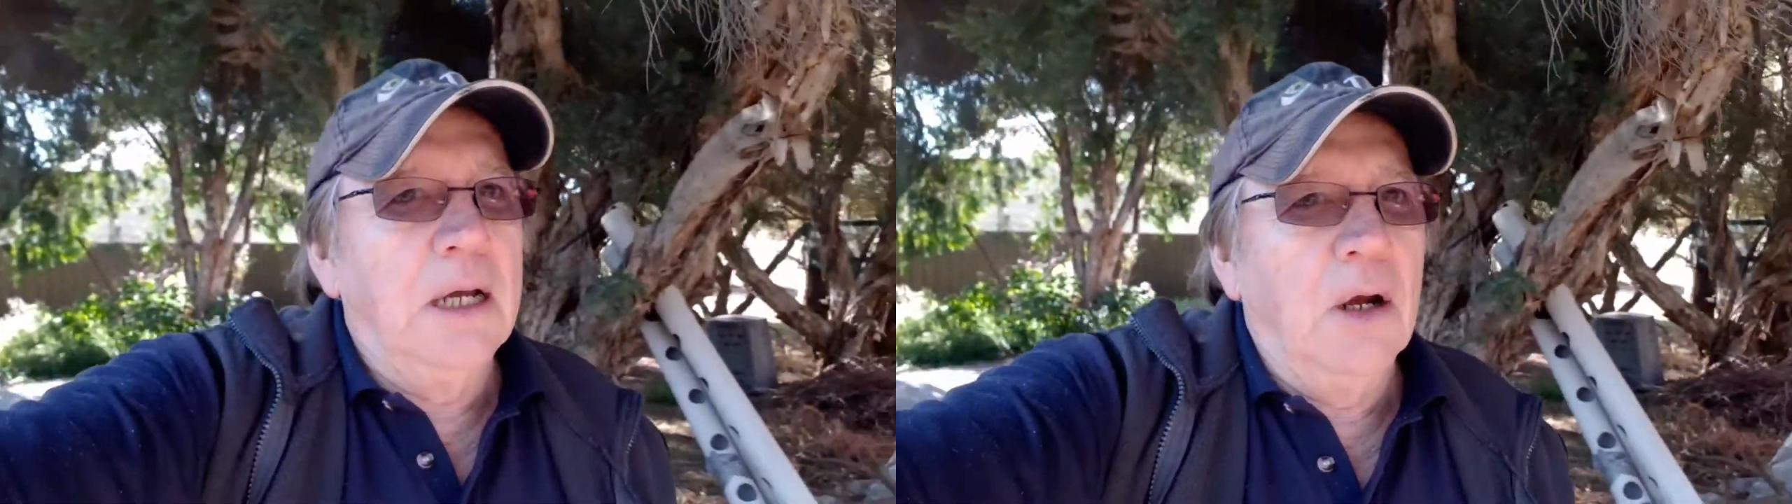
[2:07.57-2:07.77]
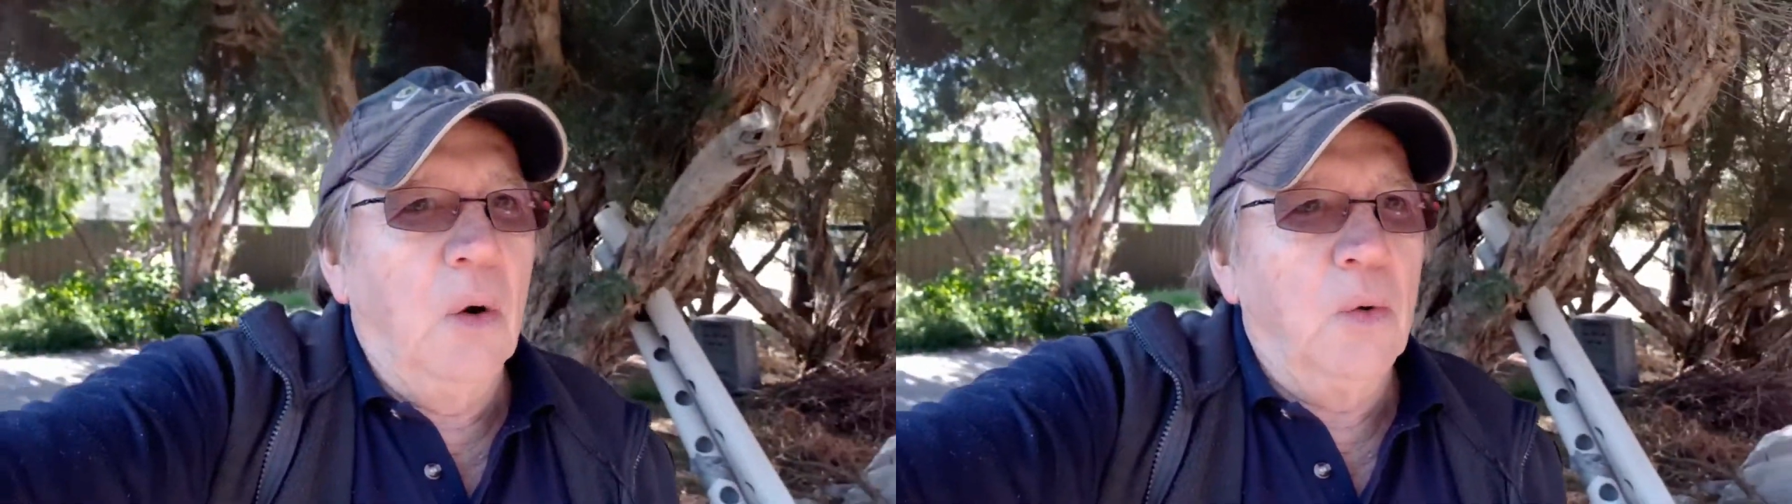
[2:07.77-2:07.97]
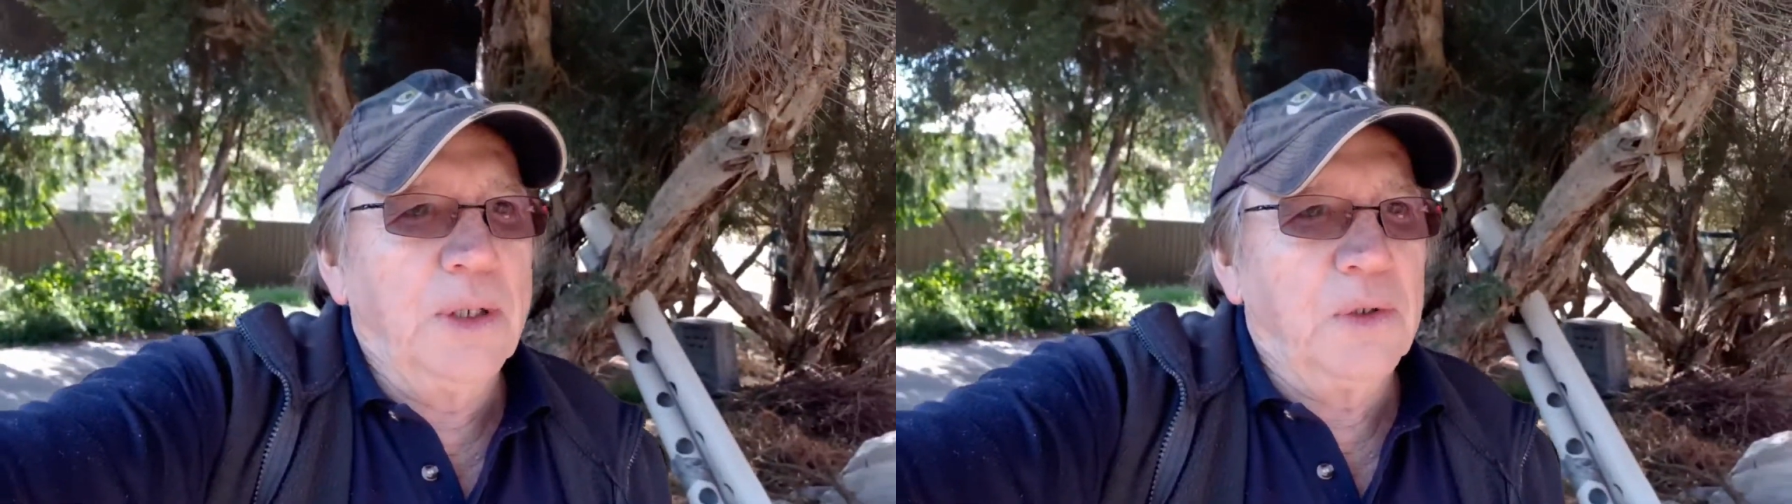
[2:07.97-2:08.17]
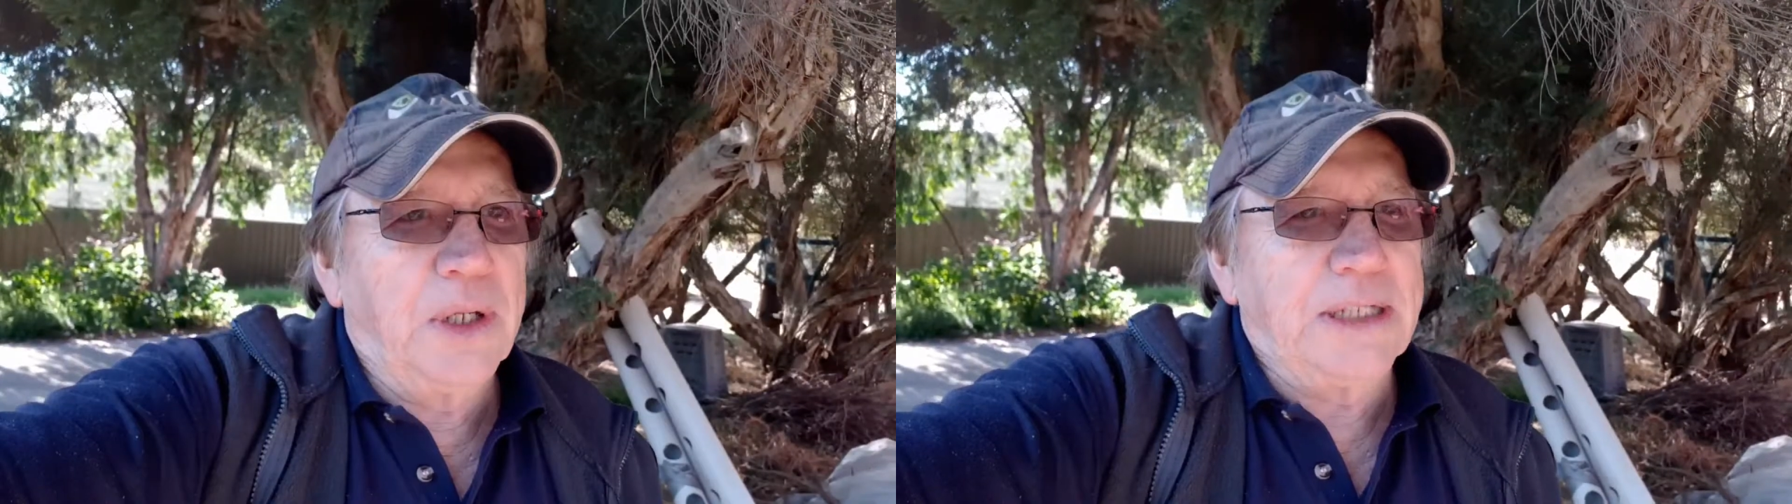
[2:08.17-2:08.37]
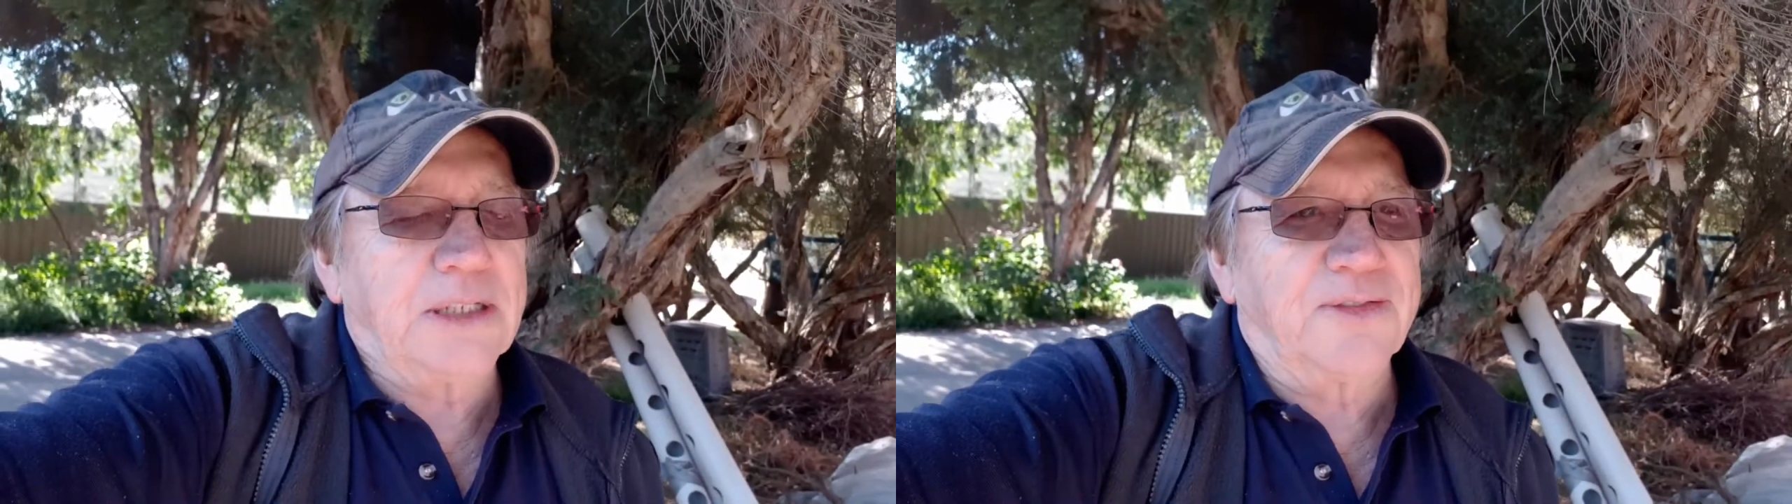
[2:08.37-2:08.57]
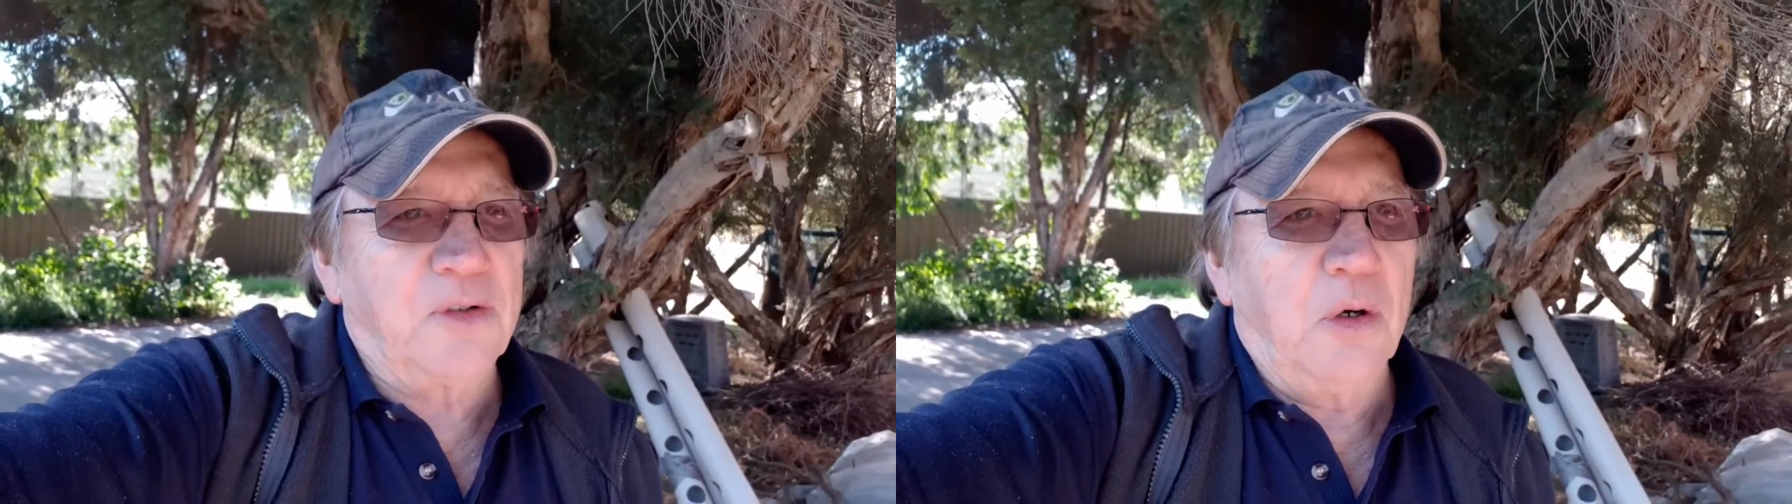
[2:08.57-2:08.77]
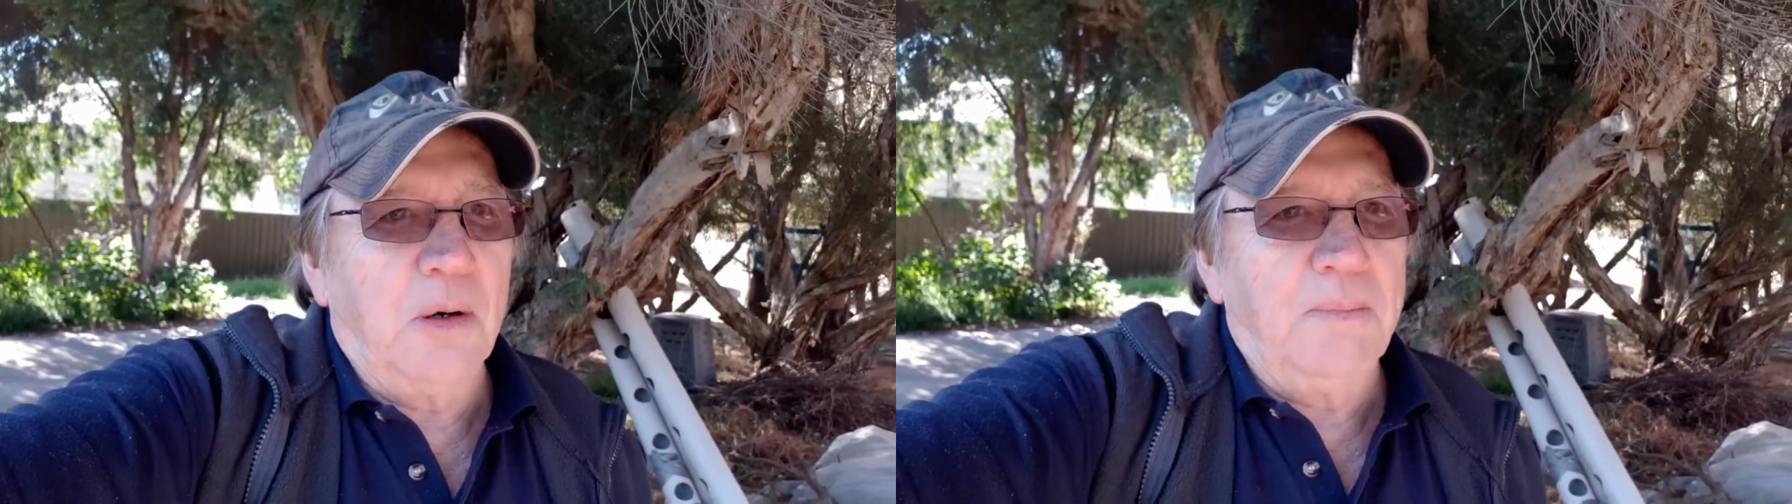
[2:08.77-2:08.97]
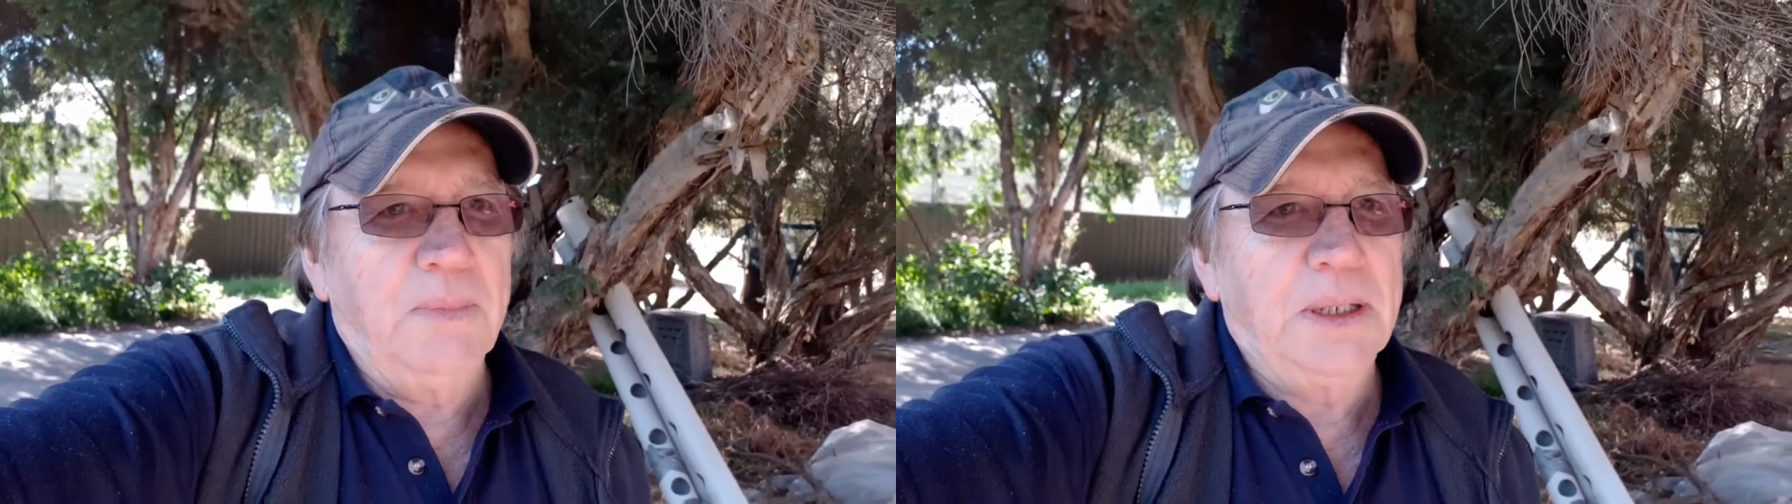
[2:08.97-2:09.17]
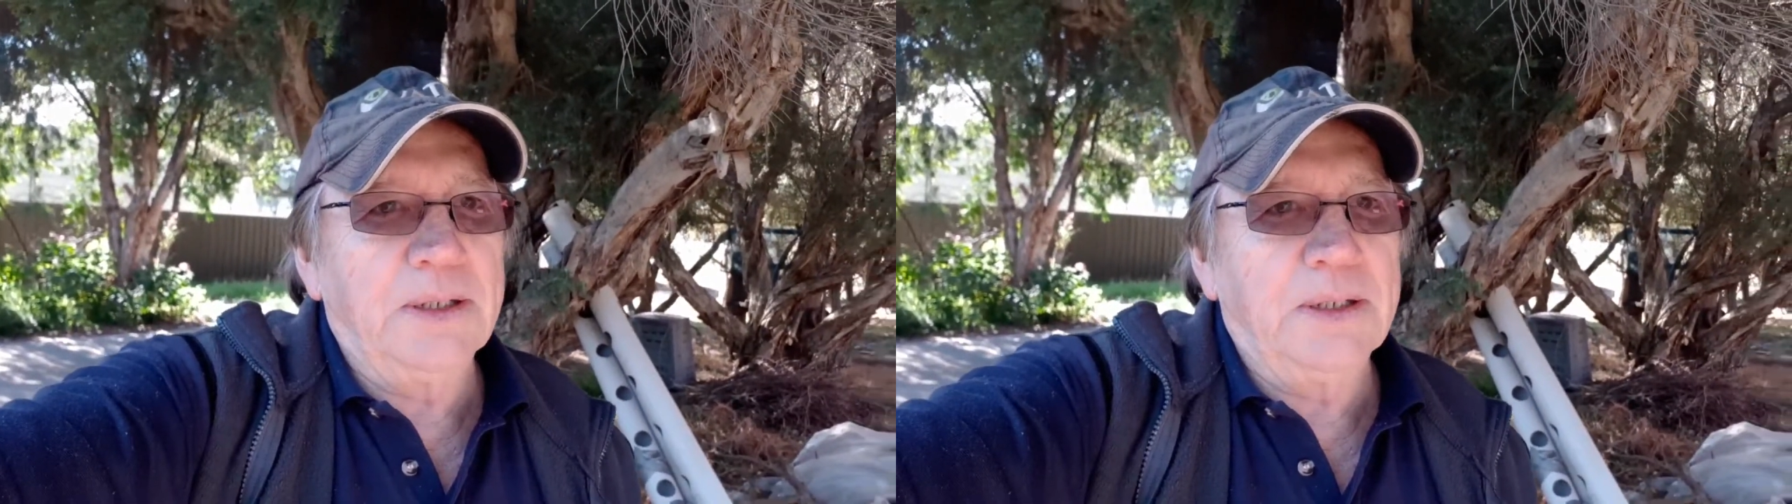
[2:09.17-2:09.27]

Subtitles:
wheel nuts from